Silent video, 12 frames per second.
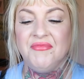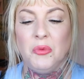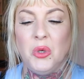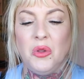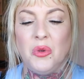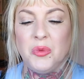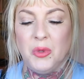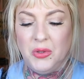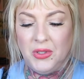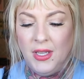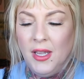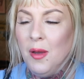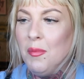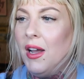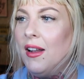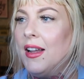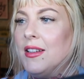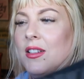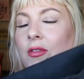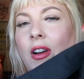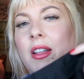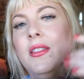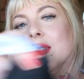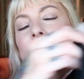one of those moods. But I did
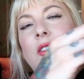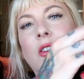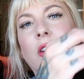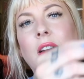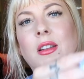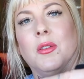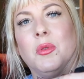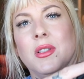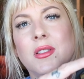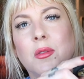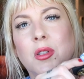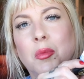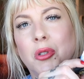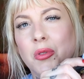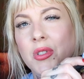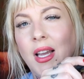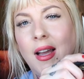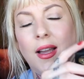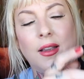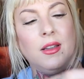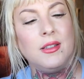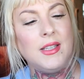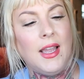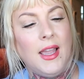find this skirt and it was the blue
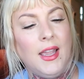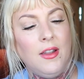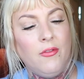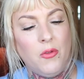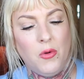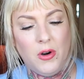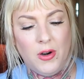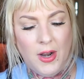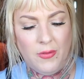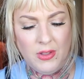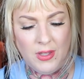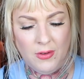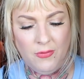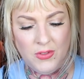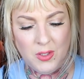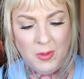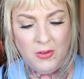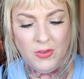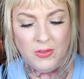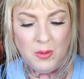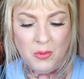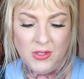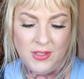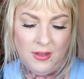tag day for everything to be
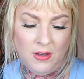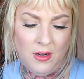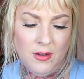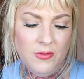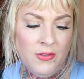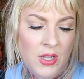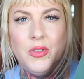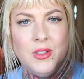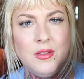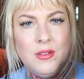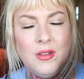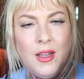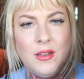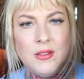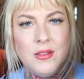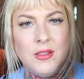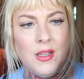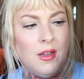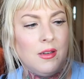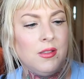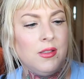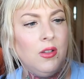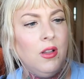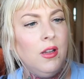50% off. This has the tag
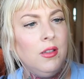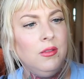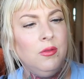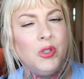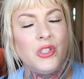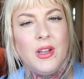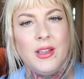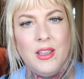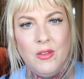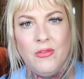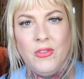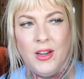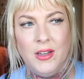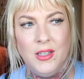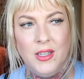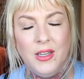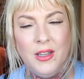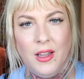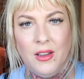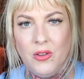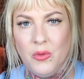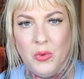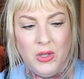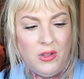still on, which I keep finding at
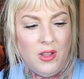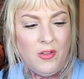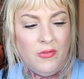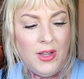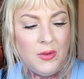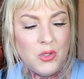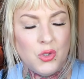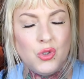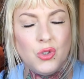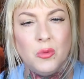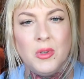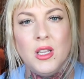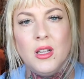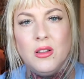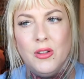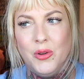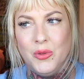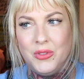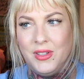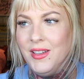Goodwill. I found so many clothes